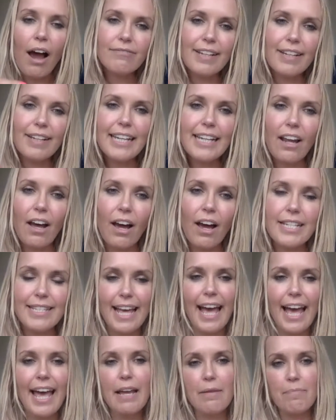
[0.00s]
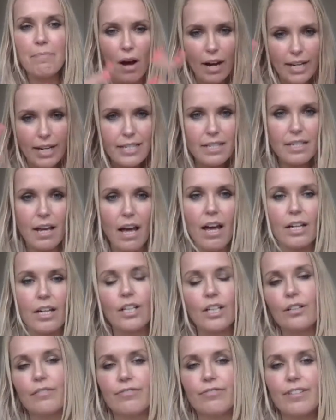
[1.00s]
I realised that in my
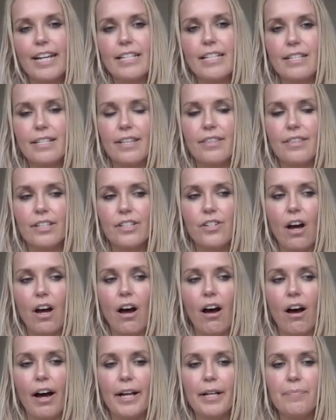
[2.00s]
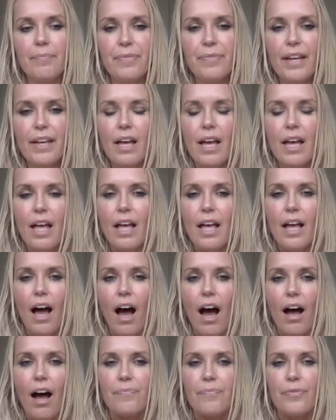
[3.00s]
circle of friends at the time,
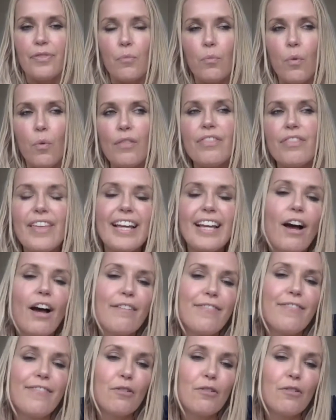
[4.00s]
the one thing I